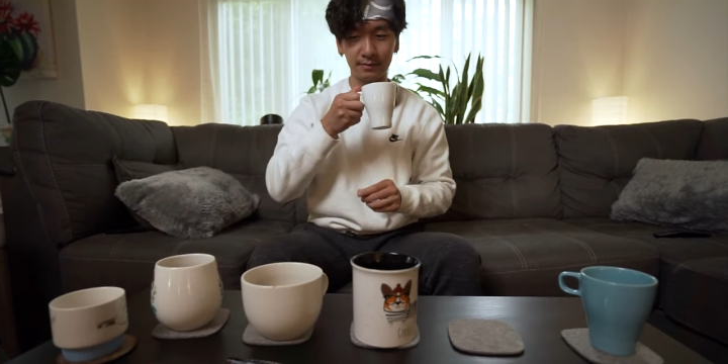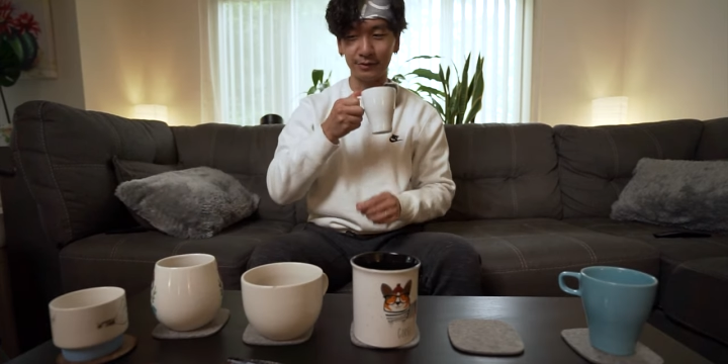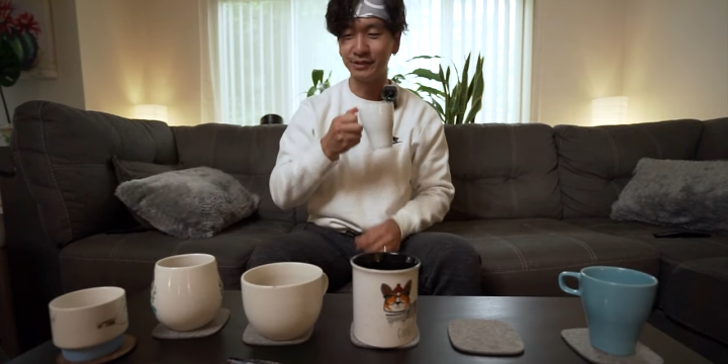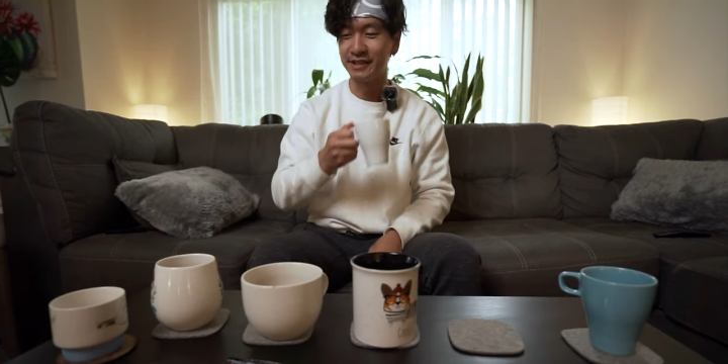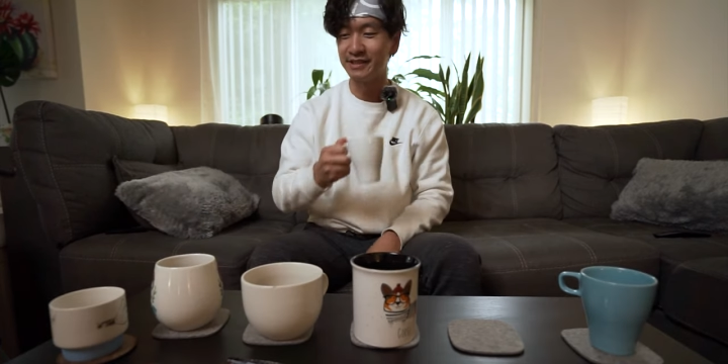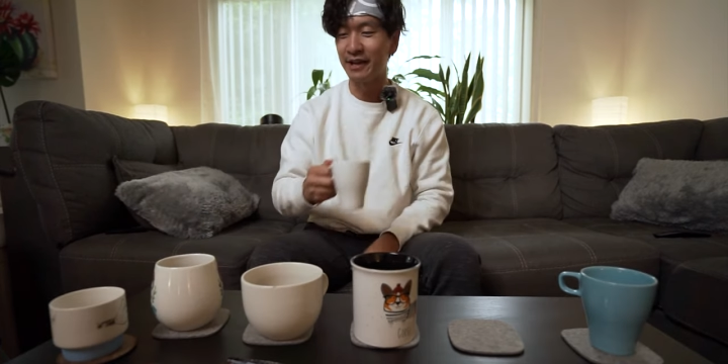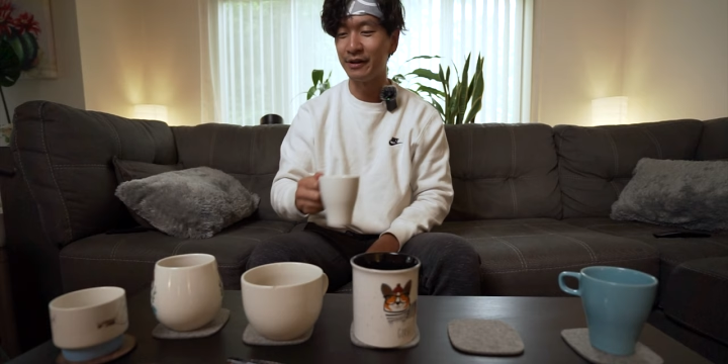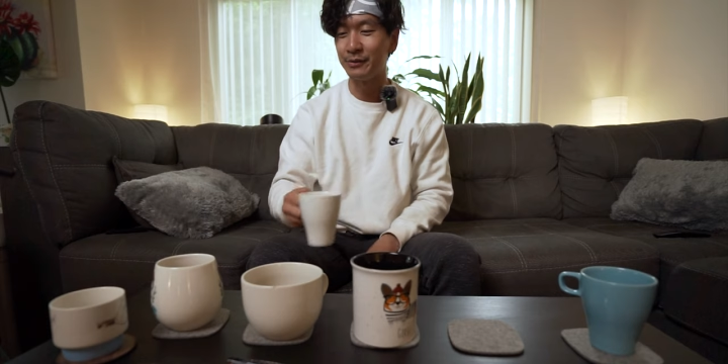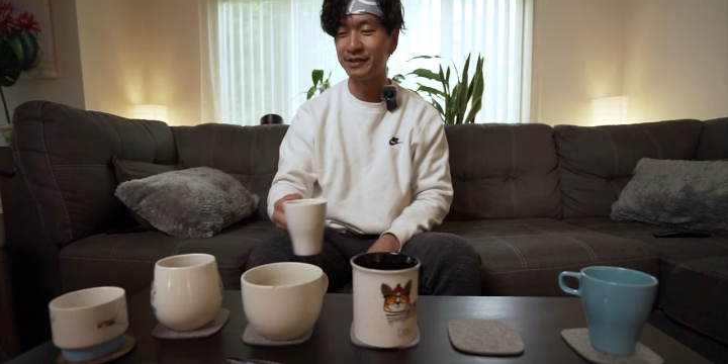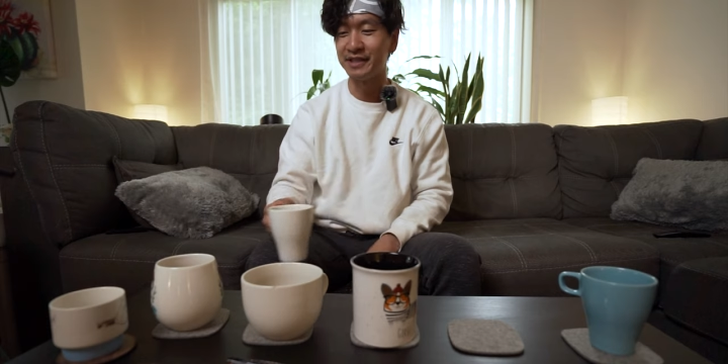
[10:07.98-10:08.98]
Was this how
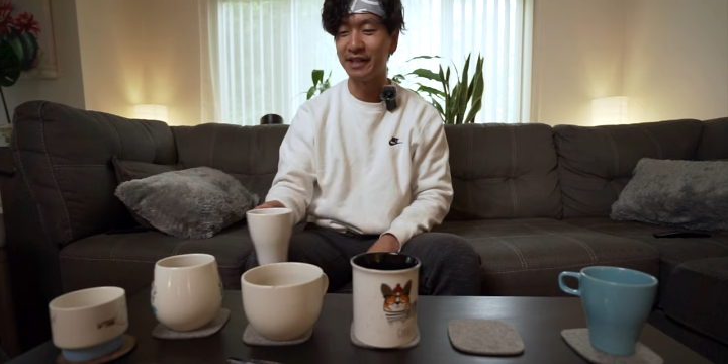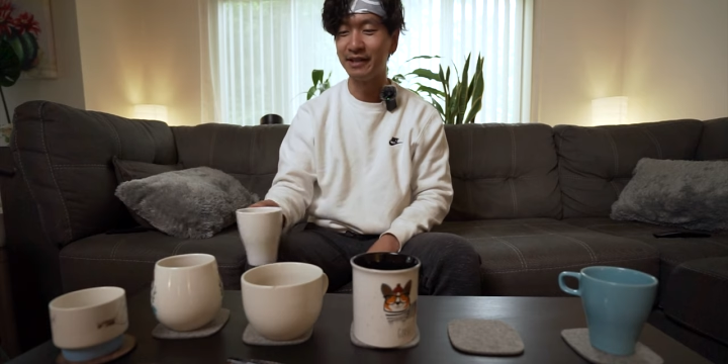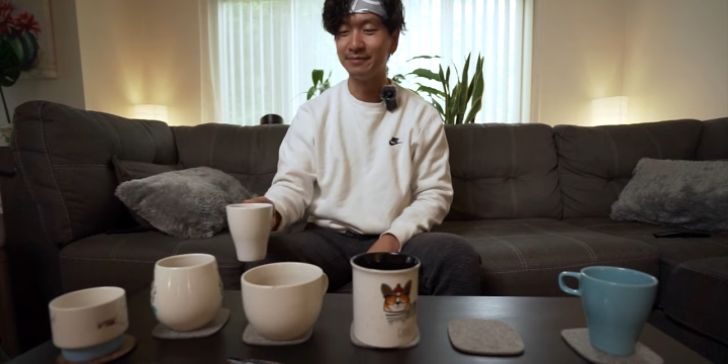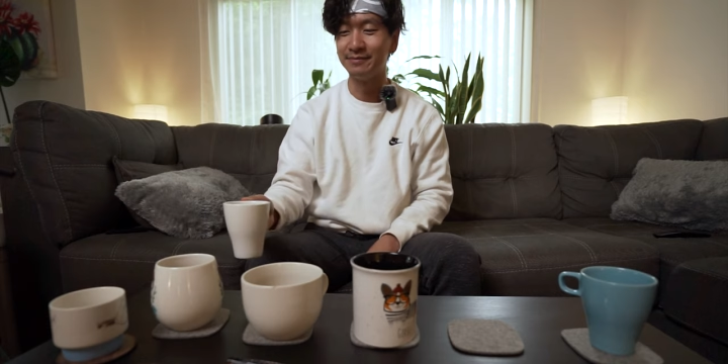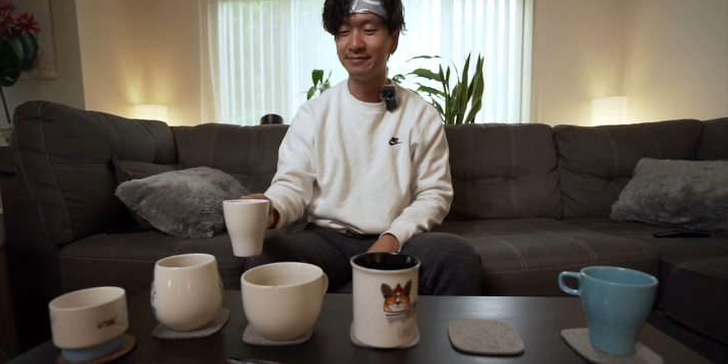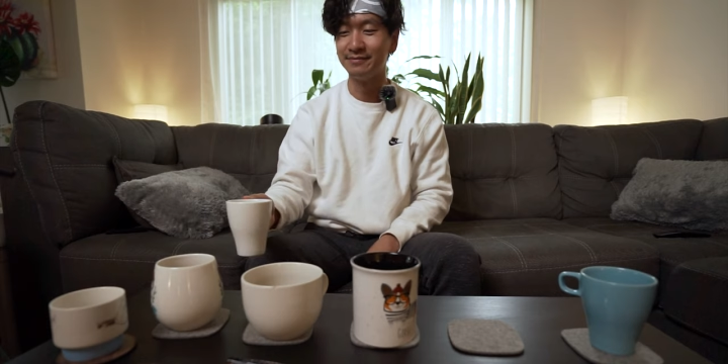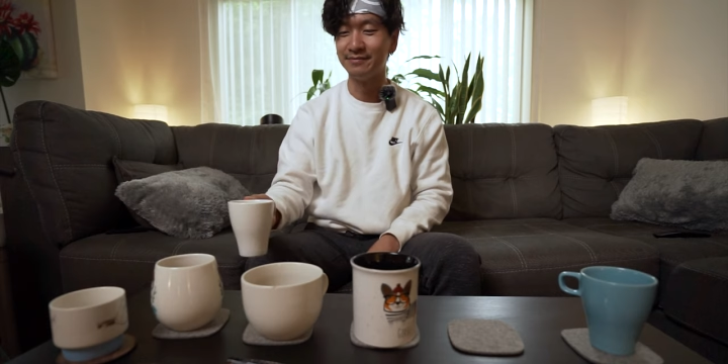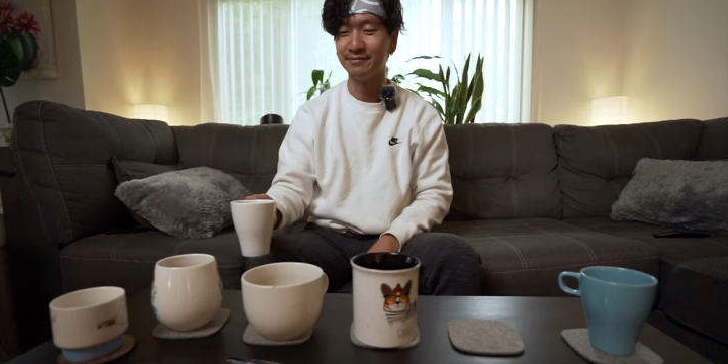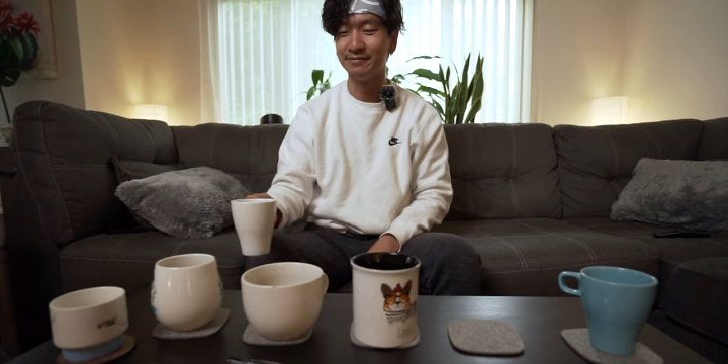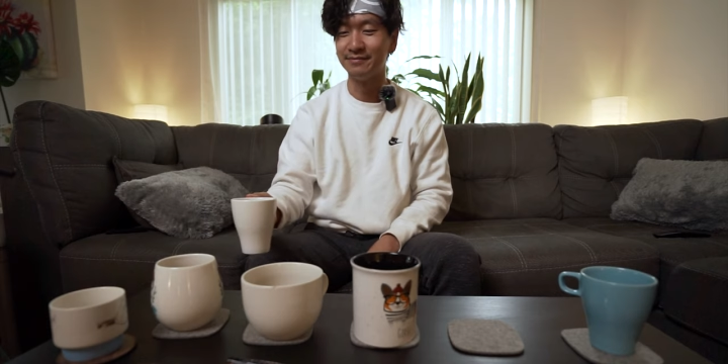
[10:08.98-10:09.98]
it was set up
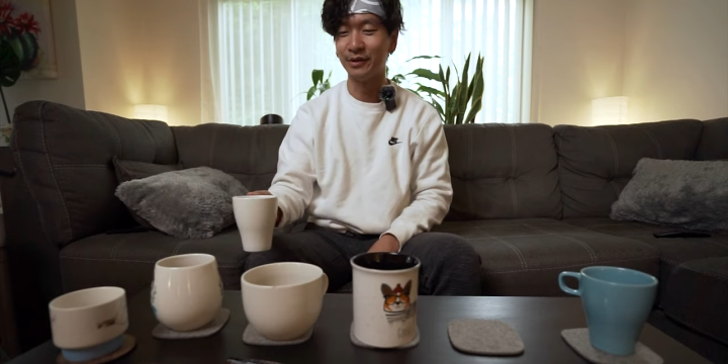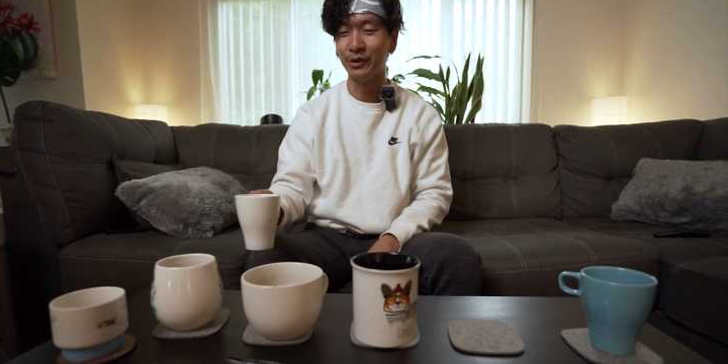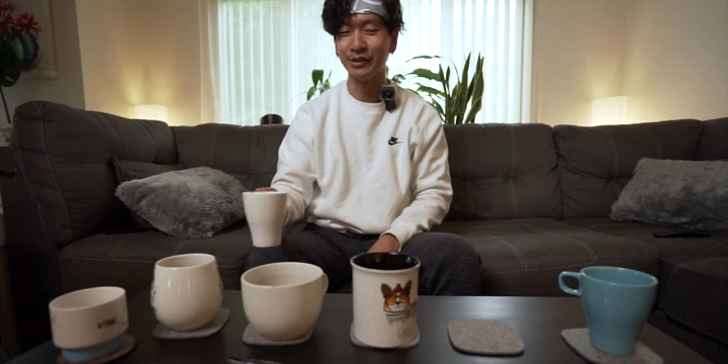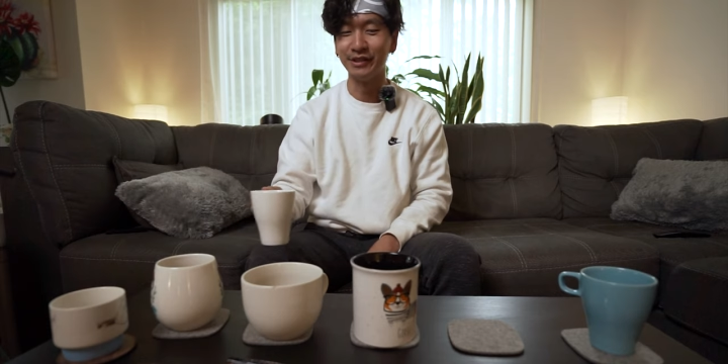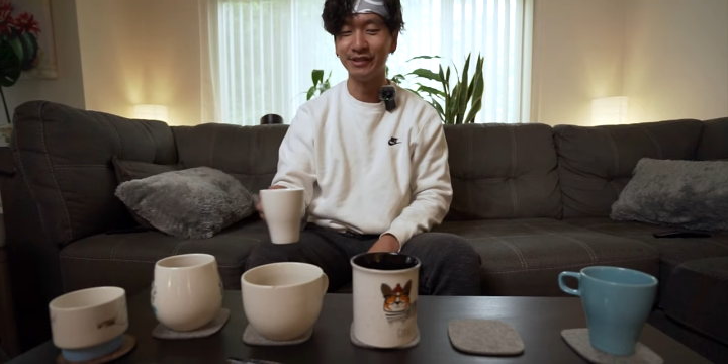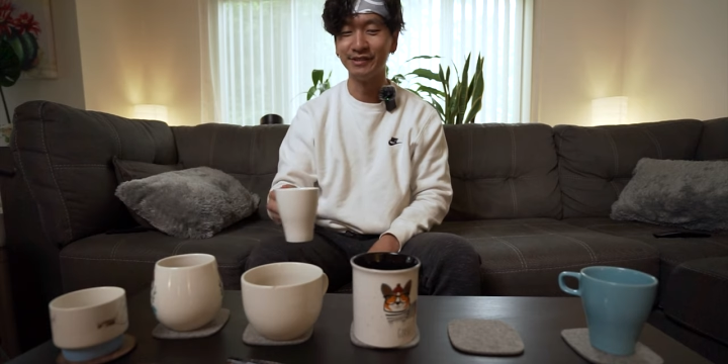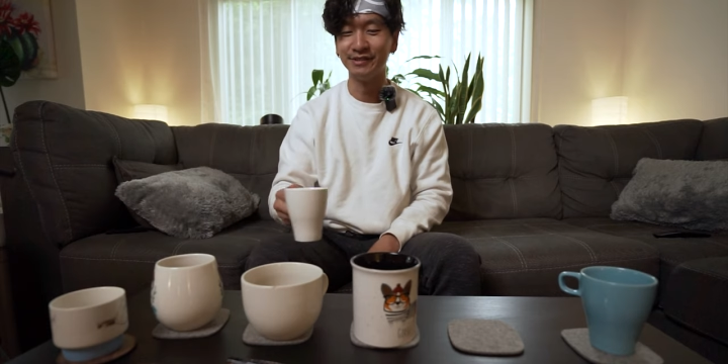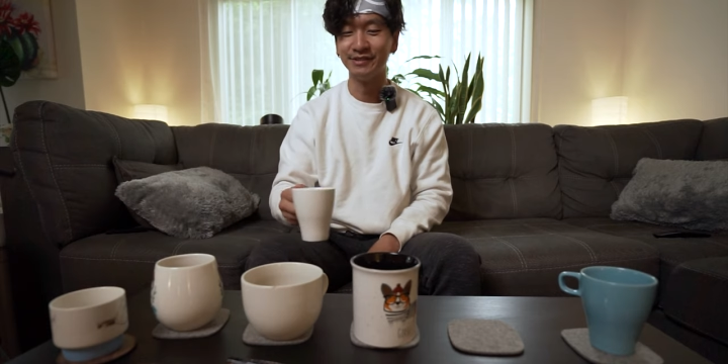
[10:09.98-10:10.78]
earlier?